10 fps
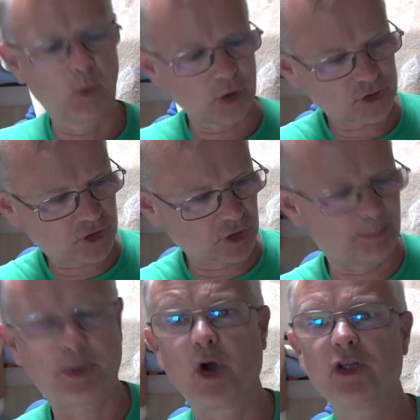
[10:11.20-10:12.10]
what's the
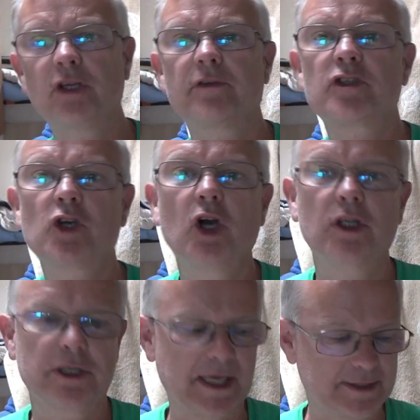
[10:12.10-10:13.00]
point of a
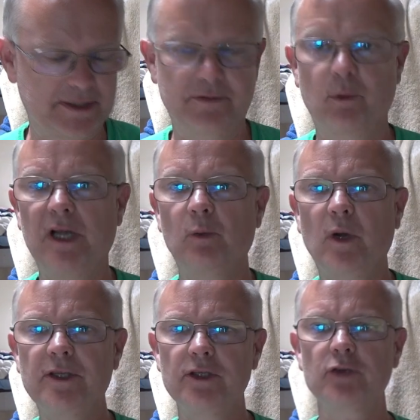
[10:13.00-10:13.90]
toilet additive? Well,
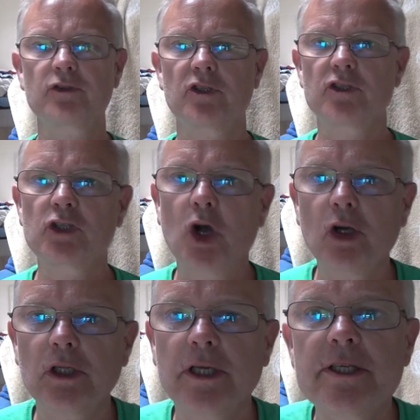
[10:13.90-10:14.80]
when you use the
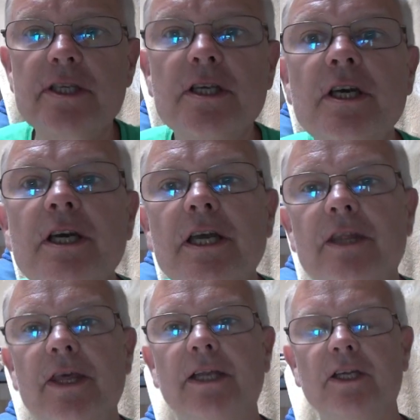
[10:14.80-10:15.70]
toilet,
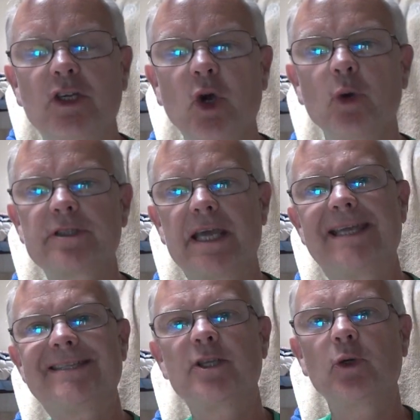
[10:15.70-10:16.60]
then it goes
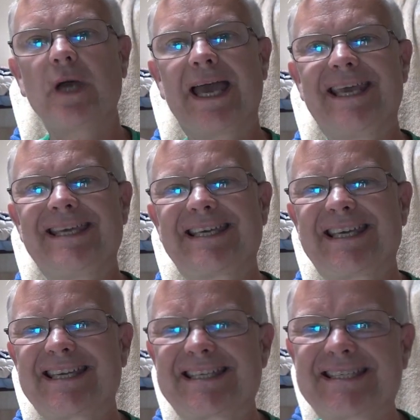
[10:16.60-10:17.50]
into a
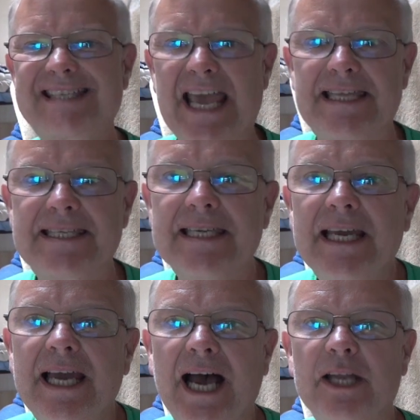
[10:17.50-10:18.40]
cassette
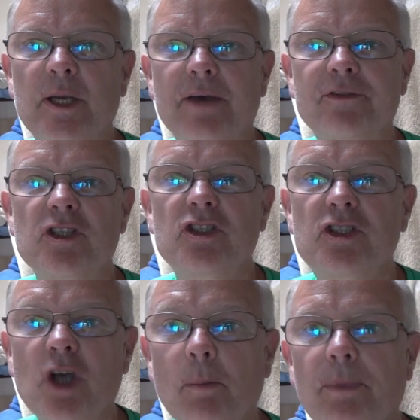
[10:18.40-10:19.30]
and you have to
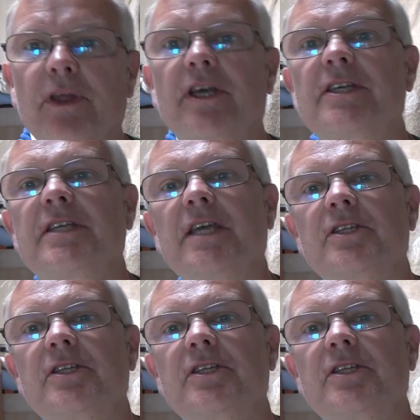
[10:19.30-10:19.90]
dump the cassette